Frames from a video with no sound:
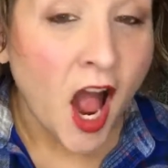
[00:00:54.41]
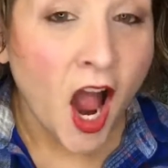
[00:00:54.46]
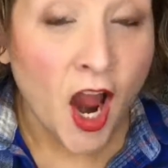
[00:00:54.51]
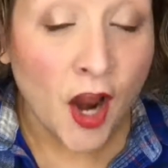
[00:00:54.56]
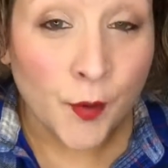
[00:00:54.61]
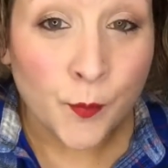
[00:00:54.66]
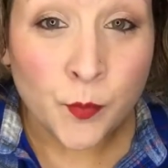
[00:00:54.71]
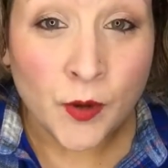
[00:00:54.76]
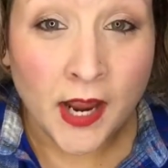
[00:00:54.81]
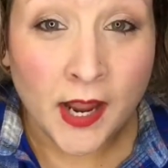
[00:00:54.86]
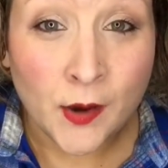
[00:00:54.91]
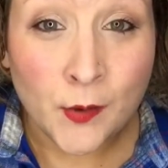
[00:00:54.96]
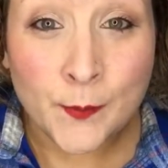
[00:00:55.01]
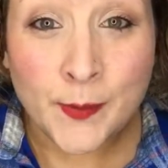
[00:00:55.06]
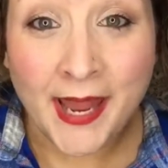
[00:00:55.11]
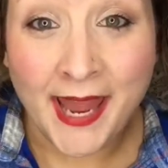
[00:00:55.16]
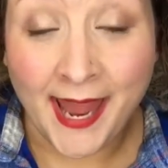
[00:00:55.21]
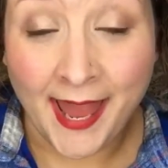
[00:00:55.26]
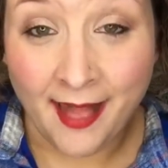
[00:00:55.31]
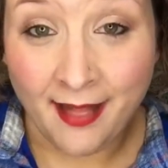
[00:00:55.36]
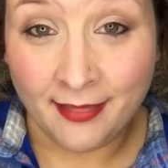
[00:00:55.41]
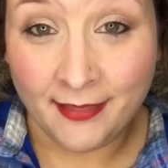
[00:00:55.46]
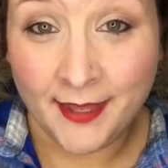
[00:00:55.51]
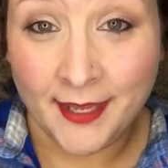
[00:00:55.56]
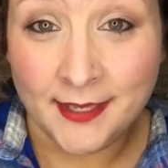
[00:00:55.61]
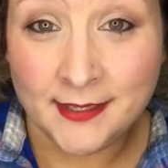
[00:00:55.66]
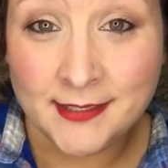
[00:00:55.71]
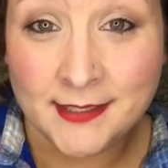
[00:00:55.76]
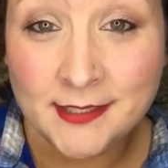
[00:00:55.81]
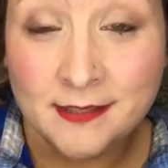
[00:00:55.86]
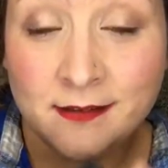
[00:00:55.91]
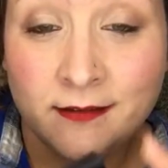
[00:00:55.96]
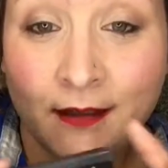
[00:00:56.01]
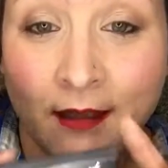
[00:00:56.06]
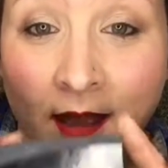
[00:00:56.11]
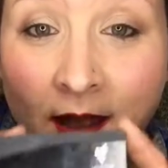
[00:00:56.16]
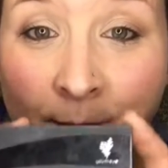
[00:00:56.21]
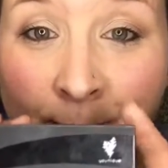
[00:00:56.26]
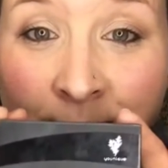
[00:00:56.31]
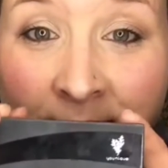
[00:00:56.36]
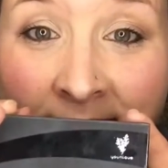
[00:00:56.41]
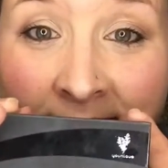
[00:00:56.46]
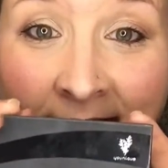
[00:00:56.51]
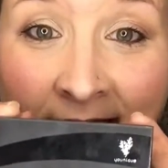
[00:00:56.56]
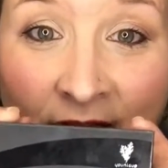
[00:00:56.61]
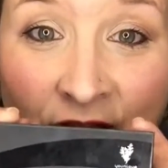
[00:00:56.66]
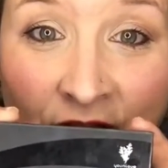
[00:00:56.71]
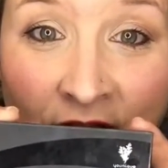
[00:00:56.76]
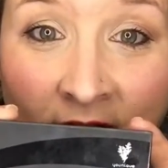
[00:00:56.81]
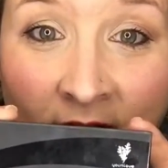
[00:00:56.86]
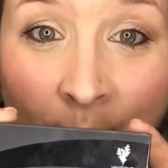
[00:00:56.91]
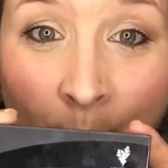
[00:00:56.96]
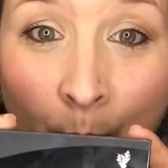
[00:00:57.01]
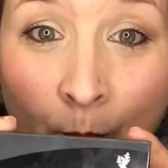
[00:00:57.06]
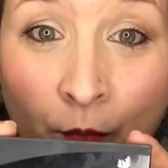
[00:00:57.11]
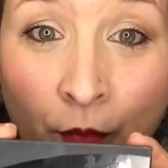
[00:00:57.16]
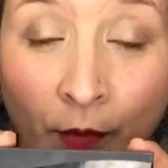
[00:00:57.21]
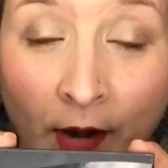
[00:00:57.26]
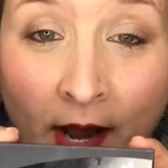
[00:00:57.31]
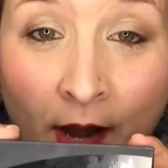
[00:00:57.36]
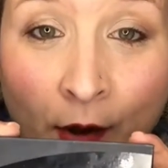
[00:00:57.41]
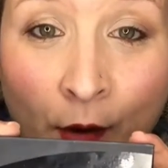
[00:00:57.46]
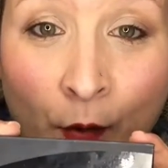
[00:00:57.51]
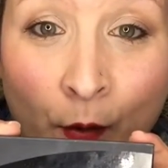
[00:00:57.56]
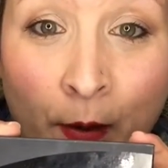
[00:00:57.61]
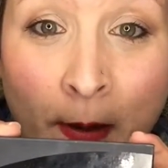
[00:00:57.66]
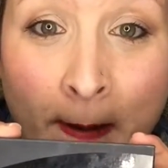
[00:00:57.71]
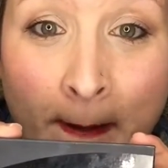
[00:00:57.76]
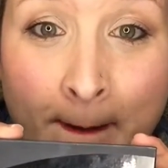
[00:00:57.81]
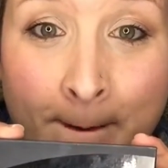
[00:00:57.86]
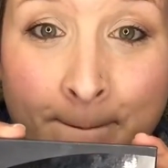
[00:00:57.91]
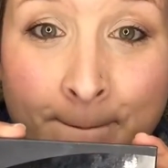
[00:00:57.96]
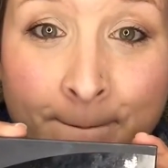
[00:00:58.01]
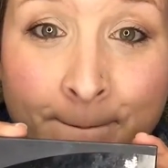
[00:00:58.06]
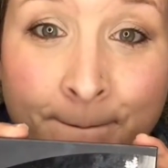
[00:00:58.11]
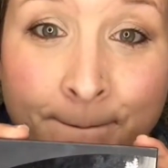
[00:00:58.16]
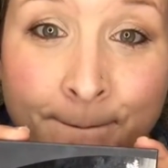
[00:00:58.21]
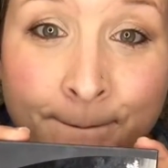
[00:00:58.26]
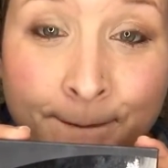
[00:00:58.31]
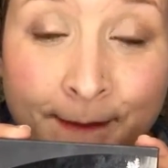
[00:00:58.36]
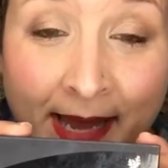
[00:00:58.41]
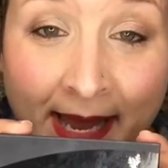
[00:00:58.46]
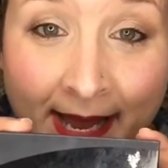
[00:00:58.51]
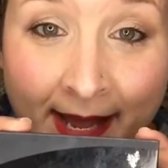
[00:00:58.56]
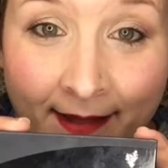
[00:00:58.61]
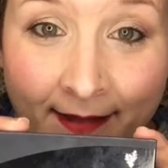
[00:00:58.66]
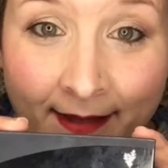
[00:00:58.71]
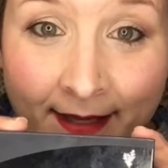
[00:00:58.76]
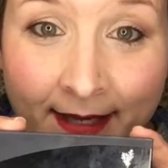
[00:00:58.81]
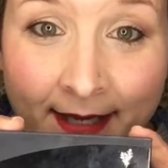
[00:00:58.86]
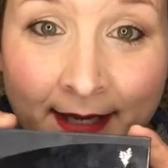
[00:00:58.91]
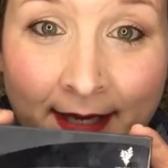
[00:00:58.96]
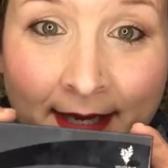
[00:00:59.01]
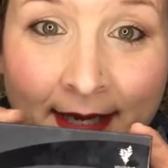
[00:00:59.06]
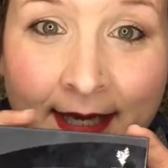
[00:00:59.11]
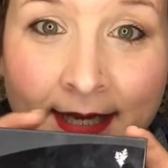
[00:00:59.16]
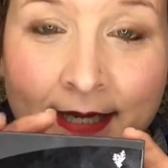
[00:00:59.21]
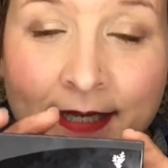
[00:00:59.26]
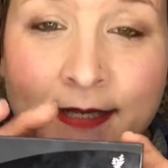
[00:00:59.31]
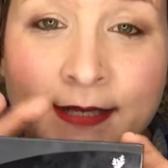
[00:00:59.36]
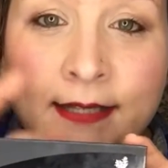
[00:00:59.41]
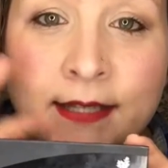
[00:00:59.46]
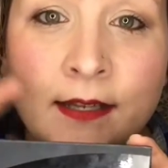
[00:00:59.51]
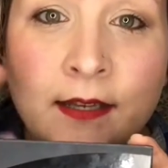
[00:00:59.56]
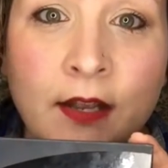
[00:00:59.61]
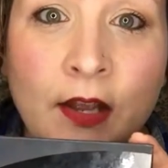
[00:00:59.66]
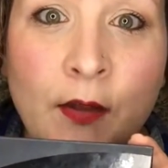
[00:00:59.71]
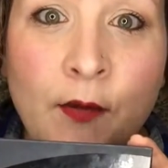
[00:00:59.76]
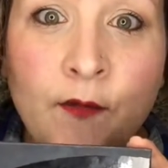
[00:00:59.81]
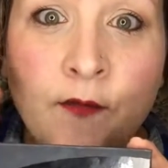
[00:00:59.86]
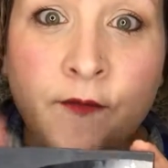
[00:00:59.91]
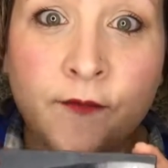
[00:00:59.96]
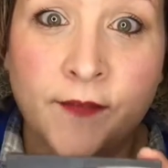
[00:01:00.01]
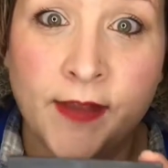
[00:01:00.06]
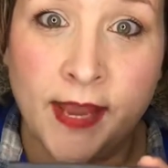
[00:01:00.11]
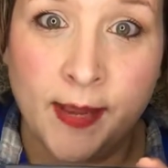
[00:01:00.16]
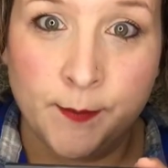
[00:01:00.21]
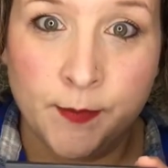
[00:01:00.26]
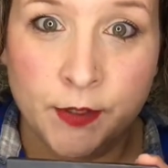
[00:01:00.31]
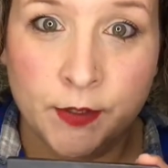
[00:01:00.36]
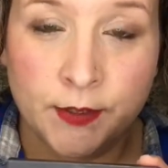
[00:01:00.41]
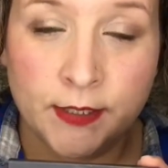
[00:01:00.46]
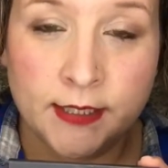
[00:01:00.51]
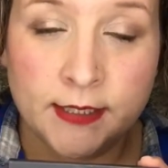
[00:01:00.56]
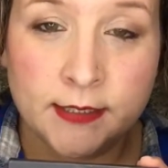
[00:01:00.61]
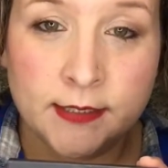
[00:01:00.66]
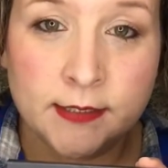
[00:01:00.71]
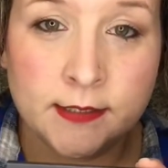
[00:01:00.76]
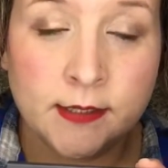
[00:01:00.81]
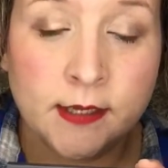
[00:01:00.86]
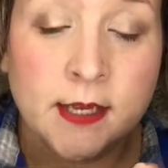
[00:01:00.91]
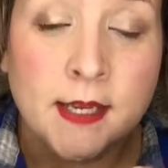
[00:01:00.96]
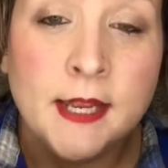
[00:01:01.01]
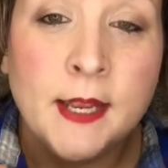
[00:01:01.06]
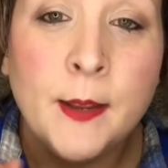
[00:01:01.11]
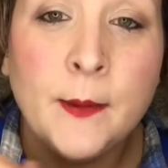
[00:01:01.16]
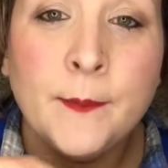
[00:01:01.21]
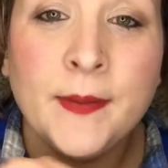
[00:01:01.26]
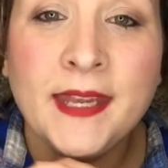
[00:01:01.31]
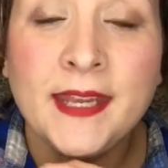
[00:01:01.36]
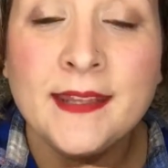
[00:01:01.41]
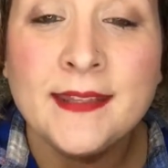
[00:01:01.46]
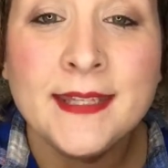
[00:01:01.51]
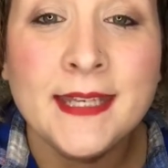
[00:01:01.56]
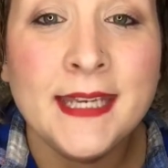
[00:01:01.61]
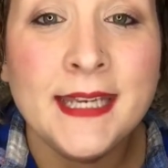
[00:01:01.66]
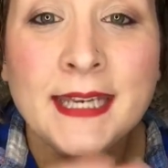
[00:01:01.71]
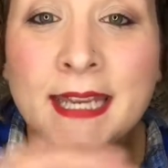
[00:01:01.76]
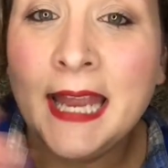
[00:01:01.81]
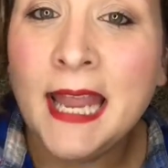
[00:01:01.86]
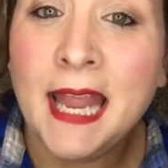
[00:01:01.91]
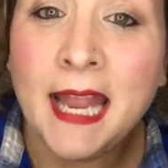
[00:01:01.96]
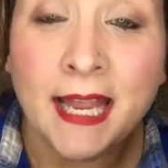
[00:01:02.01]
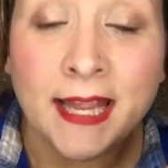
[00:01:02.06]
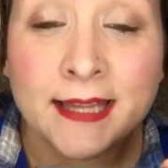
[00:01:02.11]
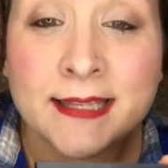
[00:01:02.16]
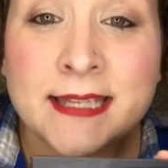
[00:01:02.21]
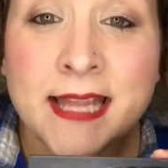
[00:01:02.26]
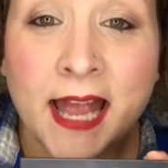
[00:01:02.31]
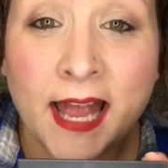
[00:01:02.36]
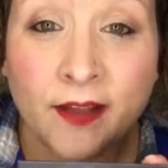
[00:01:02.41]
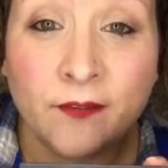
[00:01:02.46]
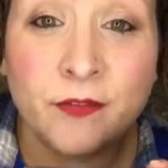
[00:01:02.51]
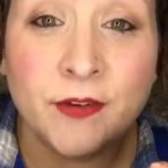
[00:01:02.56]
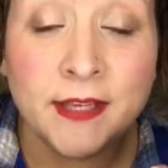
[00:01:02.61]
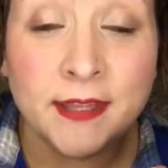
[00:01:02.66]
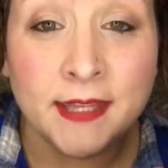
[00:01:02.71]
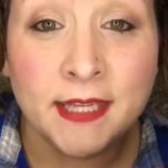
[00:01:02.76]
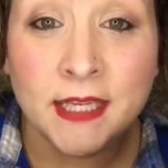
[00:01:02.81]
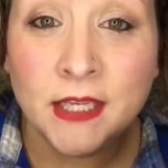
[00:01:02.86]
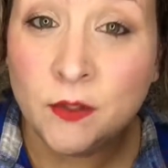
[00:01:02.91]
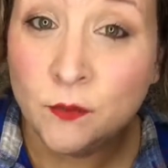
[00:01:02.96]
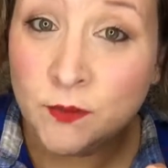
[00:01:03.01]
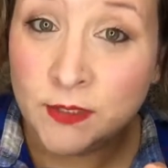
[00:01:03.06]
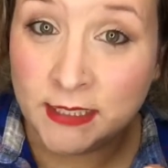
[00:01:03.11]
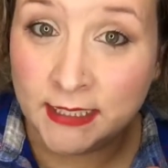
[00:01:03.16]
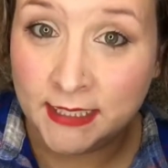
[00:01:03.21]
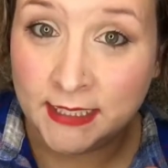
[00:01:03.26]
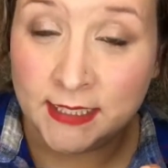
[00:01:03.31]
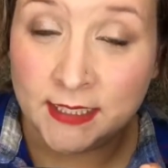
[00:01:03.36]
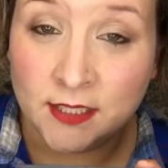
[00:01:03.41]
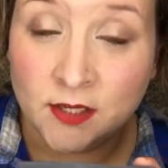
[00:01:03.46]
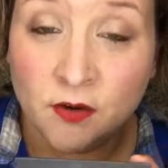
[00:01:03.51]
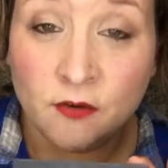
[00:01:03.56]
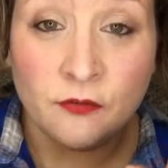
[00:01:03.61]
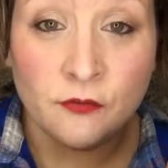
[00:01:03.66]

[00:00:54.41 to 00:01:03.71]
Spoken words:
our brow palette, Obsession Brow Palette, is fabulous because it has everything you need